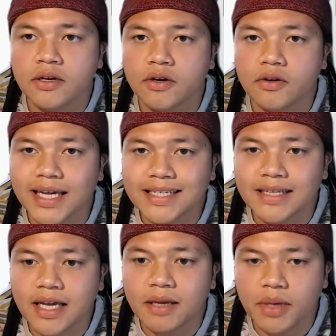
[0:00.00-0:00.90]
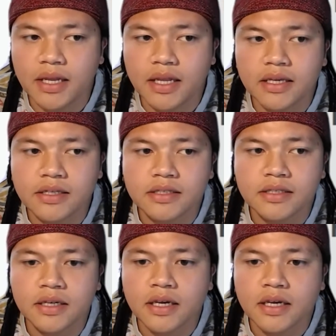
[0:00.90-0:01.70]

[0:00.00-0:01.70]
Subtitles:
or like diabetes.